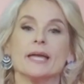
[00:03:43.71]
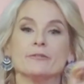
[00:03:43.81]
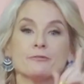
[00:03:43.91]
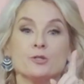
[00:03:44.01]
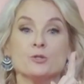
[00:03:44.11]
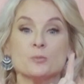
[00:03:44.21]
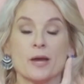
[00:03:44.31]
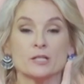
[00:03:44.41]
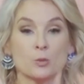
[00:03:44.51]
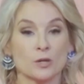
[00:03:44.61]
If you
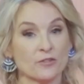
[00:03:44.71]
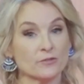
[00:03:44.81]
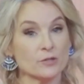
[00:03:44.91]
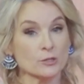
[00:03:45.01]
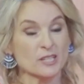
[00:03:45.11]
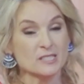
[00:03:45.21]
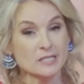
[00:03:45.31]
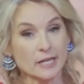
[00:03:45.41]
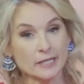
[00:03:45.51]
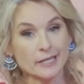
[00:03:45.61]
spend $25 on
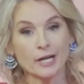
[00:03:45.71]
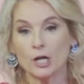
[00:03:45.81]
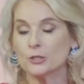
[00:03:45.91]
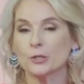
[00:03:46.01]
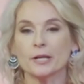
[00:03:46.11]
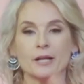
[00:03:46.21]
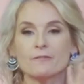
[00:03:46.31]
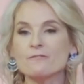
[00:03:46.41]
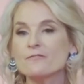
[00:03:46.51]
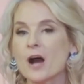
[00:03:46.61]
skincare, you're going to
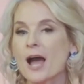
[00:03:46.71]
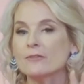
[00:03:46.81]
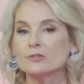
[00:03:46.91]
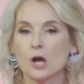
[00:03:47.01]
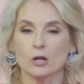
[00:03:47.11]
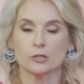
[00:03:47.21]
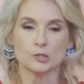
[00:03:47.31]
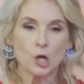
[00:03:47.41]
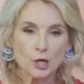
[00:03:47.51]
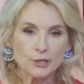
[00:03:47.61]
get a
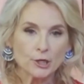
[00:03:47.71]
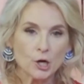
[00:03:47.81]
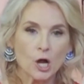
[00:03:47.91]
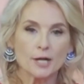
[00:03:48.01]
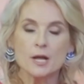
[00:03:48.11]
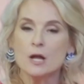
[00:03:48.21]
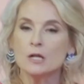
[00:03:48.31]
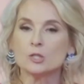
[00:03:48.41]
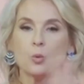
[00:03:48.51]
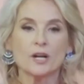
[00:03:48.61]
$5 Target card,
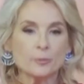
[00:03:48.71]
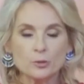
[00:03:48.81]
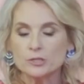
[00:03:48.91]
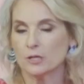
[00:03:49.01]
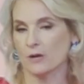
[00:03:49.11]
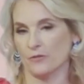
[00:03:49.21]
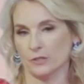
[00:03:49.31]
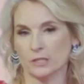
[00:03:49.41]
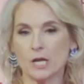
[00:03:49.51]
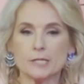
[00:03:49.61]
20% off
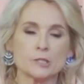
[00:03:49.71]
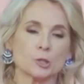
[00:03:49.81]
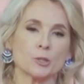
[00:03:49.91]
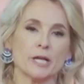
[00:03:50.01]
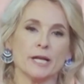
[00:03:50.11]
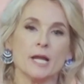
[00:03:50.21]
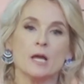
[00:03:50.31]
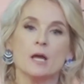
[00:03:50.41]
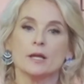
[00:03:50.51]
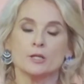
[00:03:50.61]
a of sunscreen
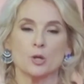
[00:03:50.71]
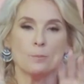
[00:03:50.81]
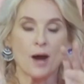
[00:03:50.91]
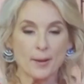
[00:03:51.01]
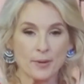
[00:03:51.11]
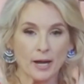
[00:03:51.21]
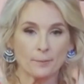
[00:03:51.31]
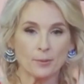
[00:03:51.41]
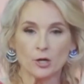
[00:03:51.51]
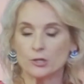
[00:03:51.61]
you know, buy a
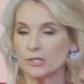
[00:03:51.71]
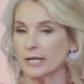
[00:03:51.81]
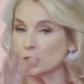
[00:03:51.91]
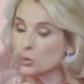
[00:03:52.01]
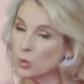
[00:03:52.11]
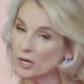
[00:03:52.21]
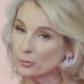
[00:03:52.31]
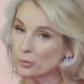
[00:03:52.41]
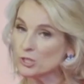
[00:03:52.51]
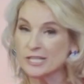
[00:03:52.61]
pack of burgers, get
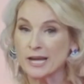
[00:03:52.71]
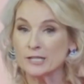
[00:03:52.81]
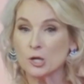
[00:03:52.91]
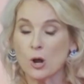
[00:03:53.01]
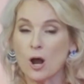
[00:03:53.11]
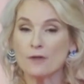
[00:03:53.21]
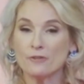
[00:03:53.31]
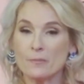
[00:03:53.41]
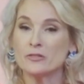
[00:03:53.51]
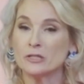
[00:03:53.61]
20%
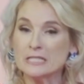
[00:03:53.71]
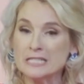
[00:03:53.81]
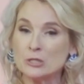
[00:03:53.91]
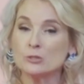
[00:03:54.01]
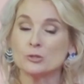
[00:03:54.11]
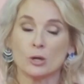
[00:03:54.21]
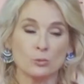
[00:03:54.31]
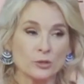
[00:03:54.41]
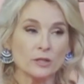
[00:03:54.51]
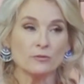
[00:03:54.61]
off. I mean, the deals
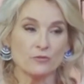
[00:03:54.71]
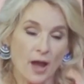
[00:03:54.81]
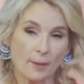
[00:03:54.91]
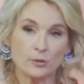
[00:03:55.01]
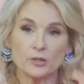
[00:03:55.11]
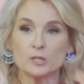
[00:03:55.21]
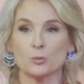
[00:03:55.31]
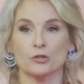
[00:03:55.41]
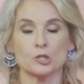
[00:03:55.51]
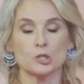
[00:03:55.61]
are really
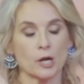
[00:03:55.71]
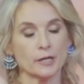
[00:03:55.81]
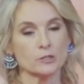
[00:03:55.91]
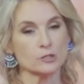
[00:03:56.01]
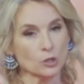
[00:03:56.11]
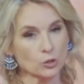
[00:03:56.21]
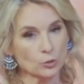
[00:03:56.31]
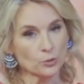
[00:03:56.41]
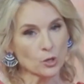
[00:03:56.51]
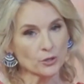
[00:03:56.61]
fabulous with the Target
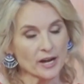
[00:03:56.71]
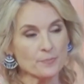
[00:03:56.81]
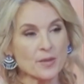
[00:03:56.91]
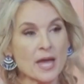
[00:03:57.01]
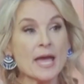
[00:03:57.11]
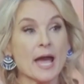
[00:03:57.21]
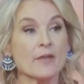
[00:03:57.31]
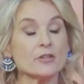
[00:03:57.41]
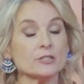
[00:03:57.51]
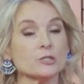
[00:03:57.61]
Circle program.
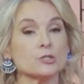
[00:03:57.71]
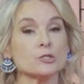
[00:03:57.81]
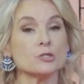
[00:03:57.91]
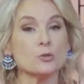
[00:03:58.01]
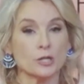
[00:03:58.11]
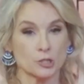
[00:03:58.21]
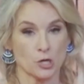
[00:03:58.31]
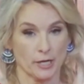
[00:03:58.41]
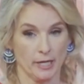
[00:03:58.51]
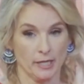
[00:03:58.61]
And this is new to
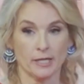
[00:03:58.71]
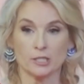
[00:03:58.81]
Target.